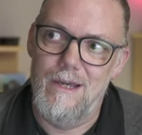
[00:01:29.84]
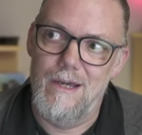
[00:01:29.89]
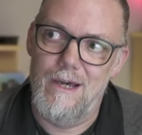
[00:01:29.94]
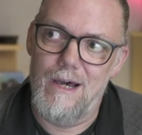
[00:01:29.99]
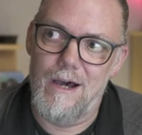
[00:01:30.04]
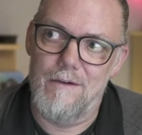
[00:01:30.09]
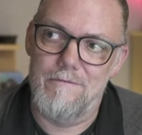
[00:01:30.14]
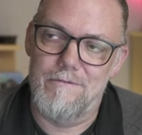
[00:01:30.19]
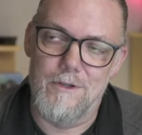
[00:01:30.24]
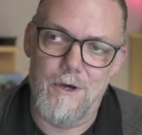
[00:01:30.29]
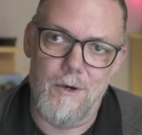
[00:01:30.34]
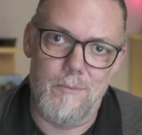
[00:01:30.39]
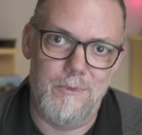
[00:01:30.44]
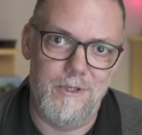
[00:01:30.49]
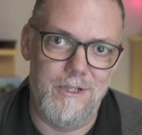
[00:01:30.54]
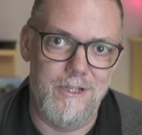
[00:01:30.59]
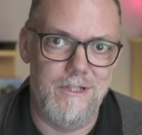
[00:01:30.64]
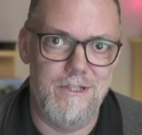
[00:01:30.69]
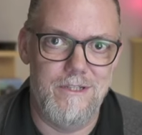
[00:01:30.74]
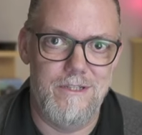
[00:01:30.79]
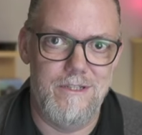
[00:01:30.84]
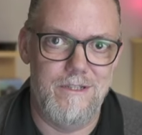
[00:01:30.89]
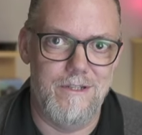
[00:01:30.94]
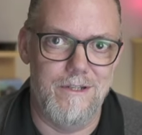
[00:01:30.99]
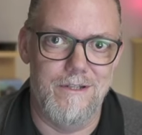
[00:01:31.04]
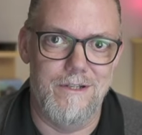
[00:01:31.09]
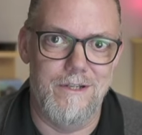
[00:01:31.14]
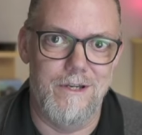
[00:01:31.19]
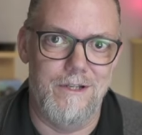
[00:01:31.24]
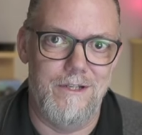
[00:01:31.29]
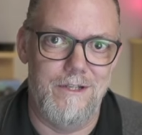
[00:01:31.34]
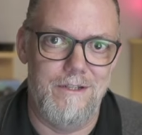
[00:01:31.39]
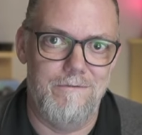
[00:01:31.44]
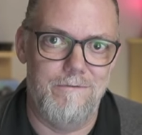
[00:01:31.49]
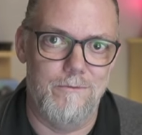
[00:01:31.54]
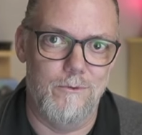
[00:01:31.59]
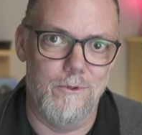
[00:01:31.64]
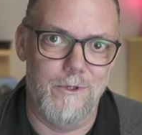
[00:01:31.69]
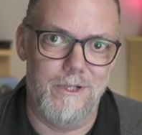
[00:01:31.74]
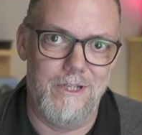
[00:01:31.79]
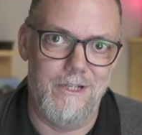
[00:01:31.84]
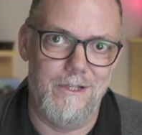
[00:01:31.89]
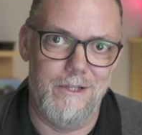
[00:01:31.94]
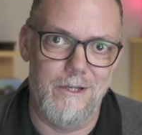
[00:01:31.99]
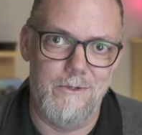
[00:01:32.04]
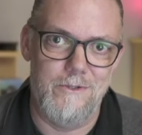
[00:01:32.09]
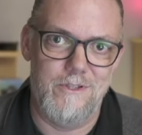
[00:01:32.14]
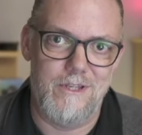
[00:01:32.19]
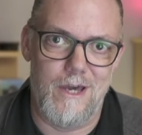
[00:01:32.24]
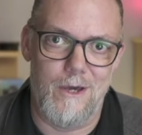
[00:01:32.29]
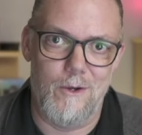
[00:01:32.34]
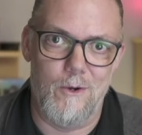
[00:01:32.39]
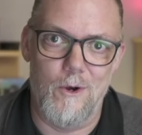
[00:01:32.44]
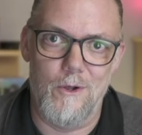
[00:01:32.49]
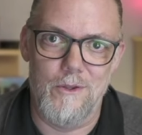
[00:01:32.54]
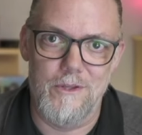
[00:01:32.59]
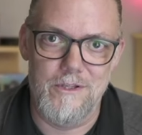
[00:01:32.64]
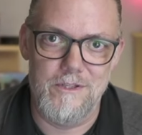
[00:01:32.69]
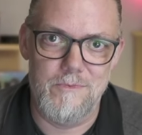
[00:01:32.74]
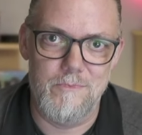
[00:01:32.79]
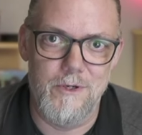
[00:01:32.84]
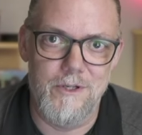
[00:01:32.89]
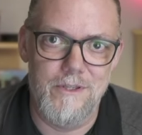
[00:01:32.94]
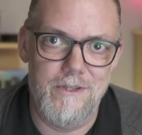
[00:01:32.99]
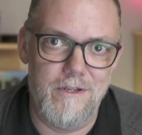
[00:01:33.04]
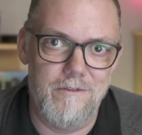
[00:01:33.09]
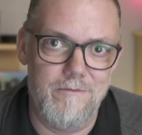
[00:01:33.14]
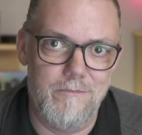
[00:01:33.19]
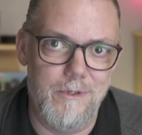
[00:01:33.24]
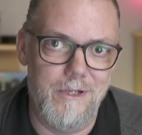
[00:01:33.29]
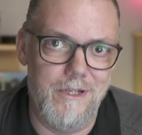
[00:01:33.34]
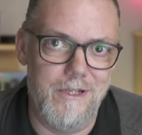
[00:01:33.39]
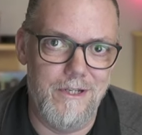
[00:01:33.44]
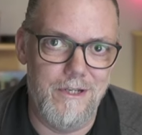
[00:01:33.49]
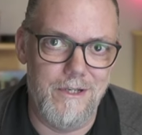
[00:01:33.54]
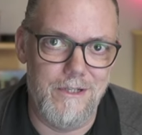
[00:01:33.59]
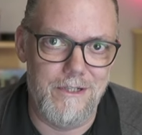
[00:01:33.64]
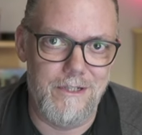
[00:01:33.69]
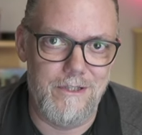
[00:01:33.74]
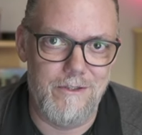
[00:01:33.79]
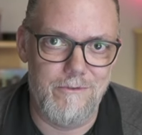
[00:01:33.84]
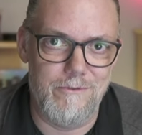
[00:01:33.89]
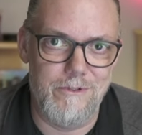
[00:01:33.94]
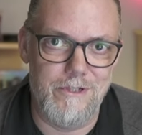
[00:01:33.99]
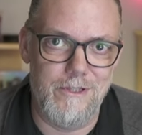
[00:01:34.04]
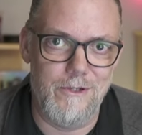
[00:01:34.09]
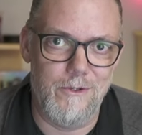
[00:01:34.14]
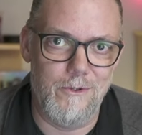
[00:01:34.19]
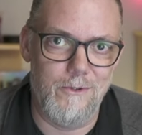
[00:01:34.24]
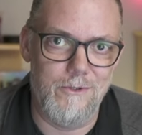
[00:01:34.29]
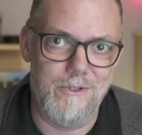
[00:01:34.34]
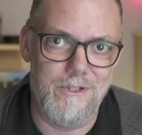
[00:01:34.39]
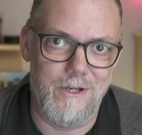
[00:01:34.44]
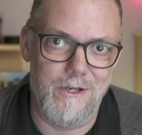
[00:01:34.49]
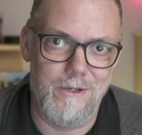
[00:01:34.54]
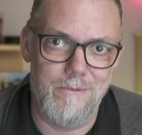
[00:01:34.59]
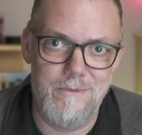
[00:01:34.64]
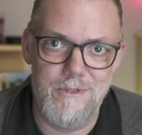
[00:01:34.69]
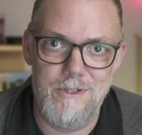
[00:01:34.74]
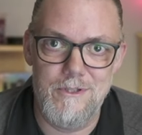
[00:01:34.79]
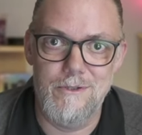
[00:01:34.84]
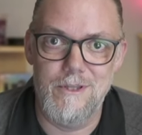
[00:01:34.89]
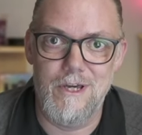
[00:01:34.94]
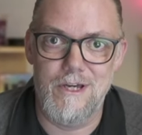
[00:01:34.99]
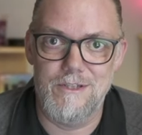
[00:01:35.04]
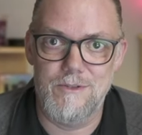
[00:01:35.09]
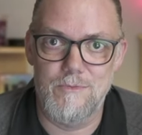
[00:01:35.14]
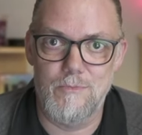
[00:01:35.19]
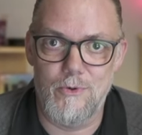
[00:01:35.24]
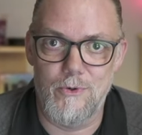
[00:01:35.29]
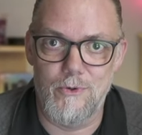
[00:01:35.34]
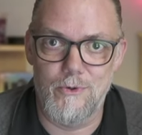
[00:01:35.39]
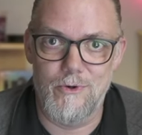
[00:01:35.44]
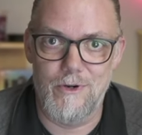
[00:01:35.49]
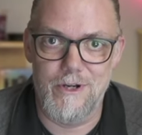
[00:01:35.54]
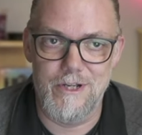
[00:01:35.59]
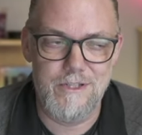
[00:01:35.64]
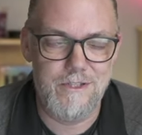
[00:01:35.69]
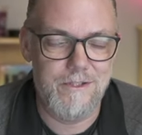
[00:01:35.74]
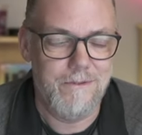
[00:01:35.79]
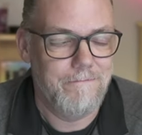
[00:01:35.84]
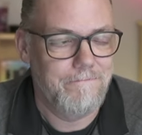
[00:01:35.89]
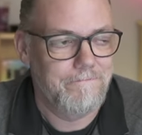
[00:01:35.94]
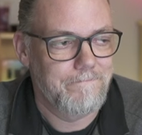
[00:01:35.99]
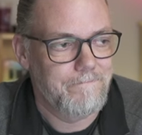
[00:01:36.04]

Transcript: I've not been into the ninety-four kilos at all this month. I've been in ninety-three the whole time, so that's progress.